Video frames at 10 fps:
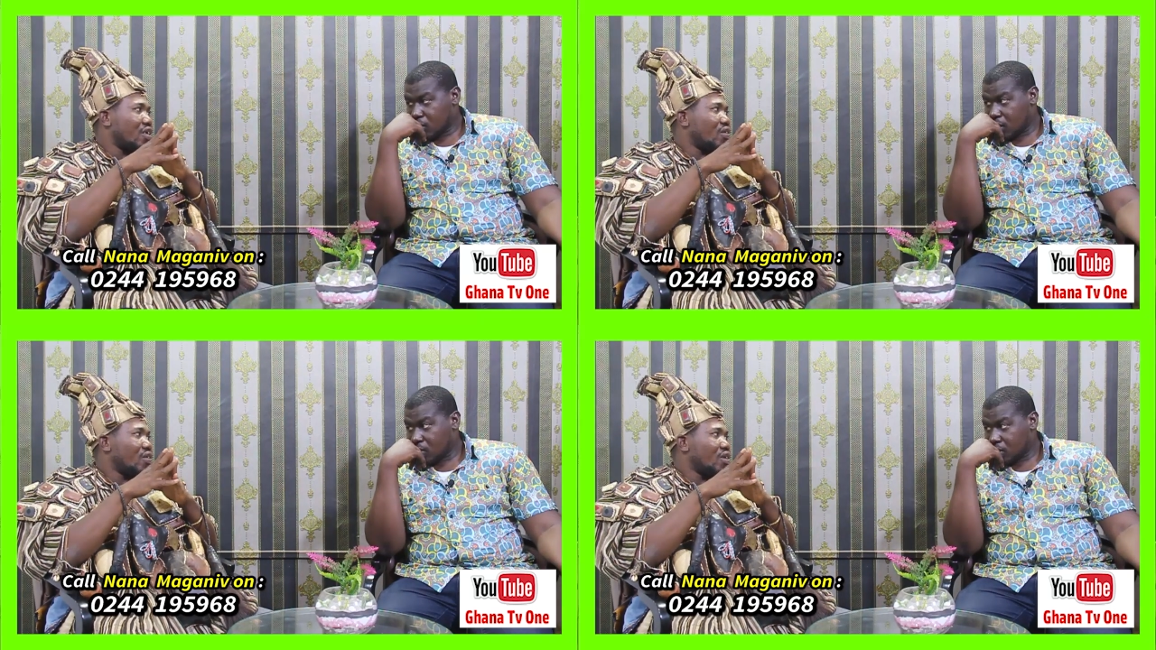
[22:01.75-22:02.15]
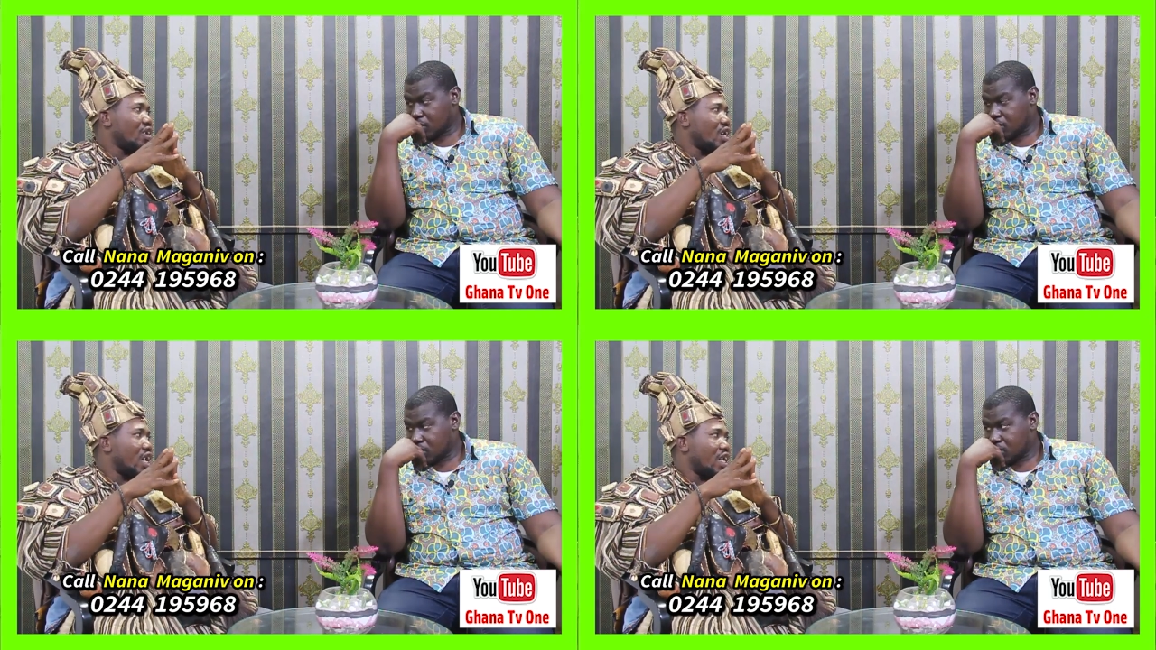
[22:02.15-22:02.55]
Speaker 1: Wow!
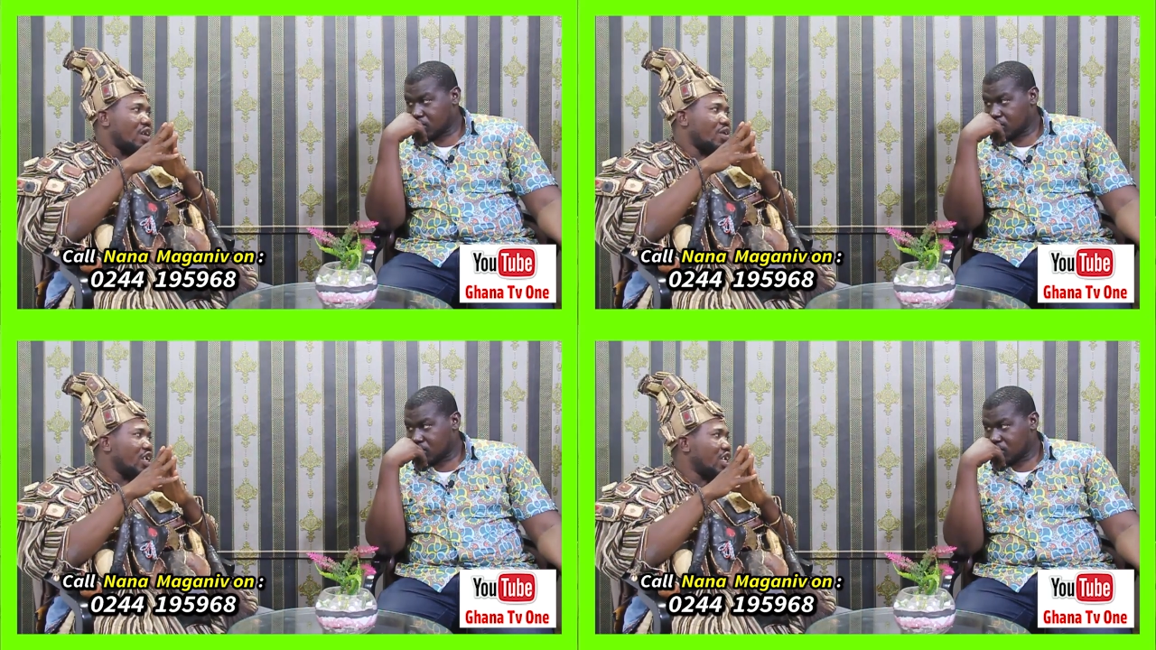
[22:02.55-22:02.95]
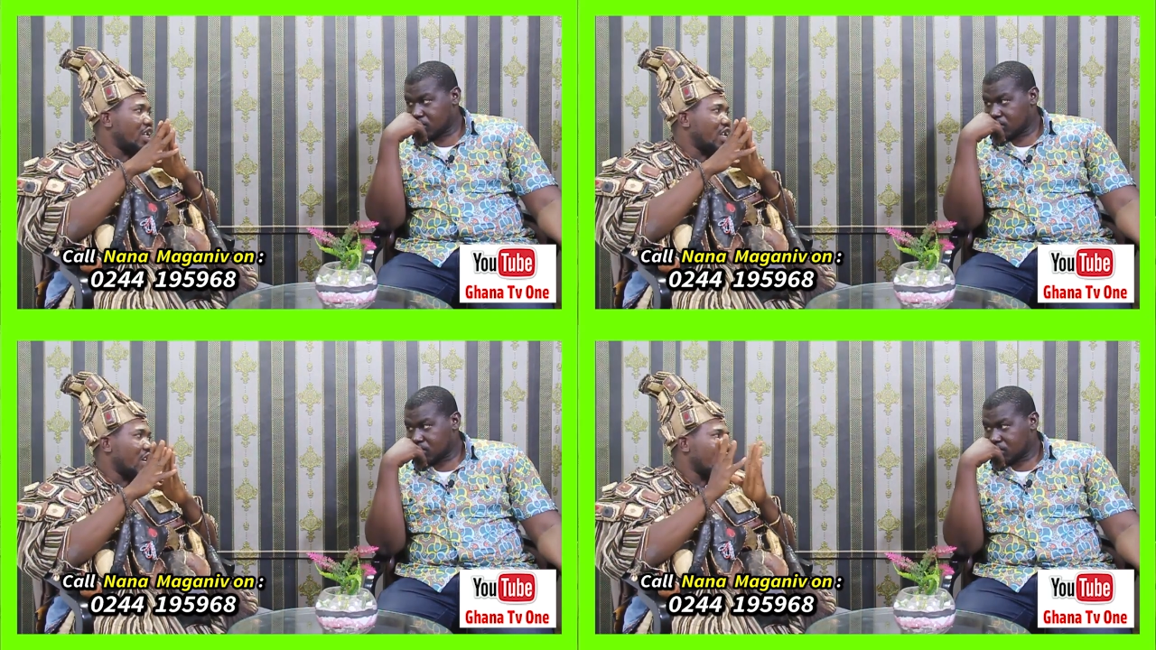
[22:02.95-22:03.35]
I never hear
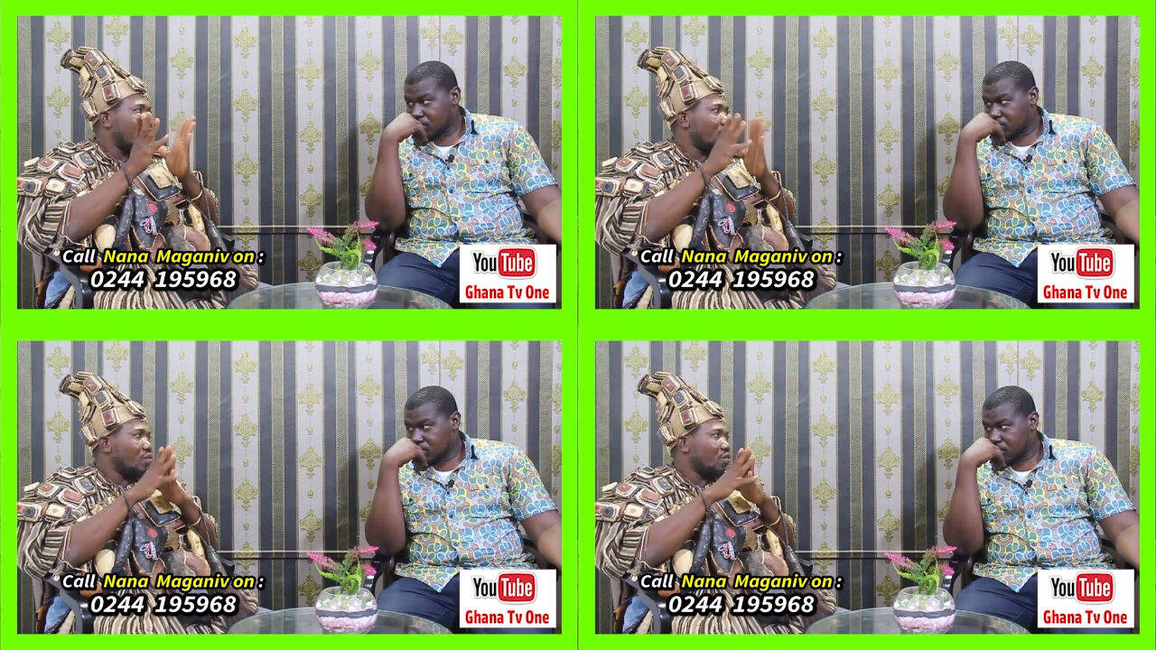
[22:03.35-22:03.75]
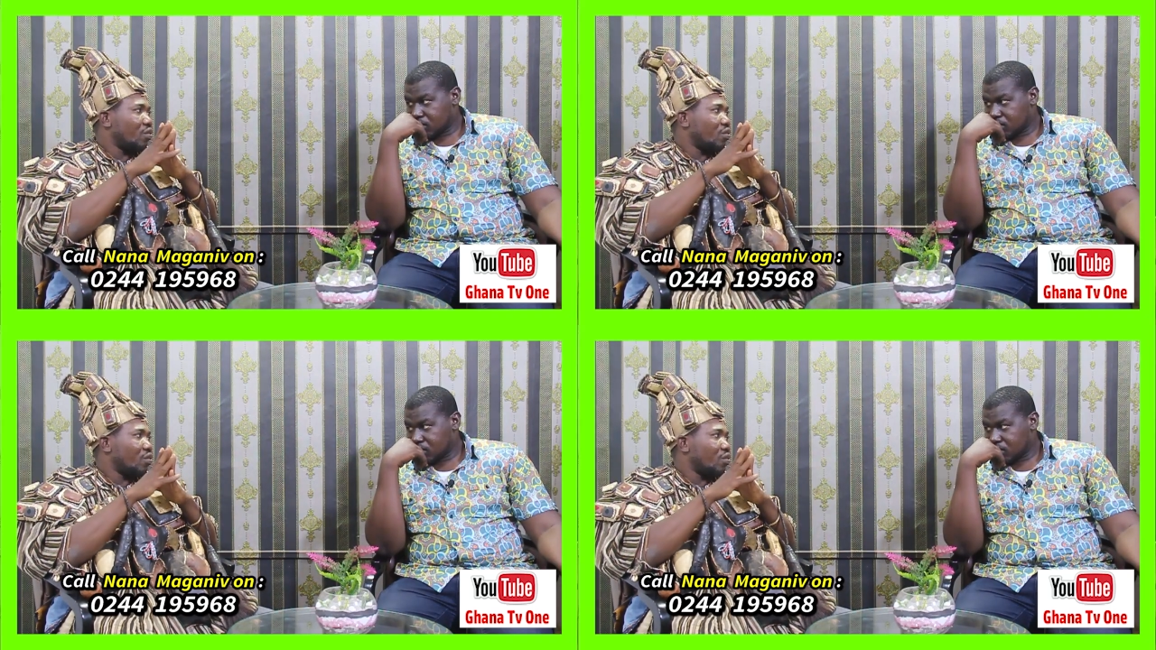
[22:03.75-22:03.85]
that kind of